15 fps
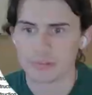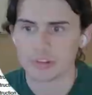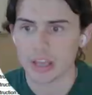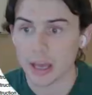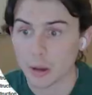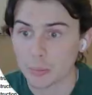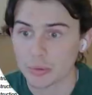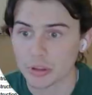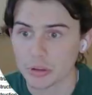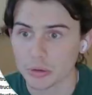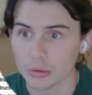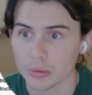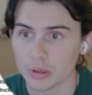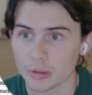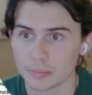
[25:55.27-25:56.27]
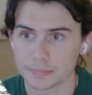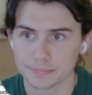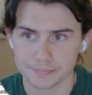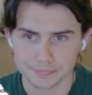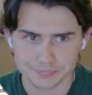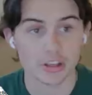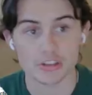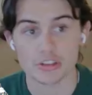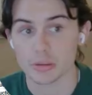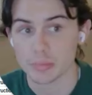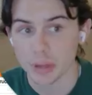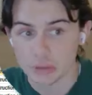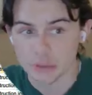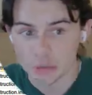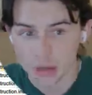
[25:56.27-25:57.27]
to help you essentially
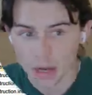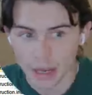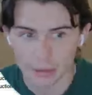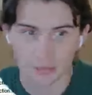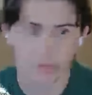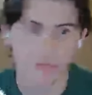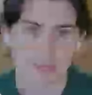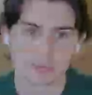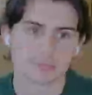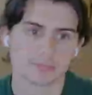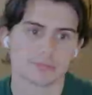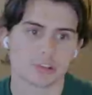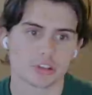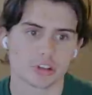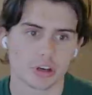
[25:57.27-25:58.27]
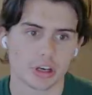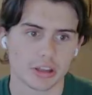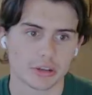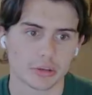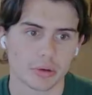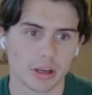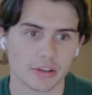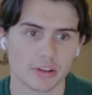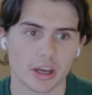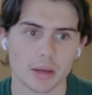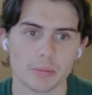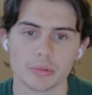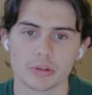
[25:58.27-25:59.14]
build your house starting at the right time.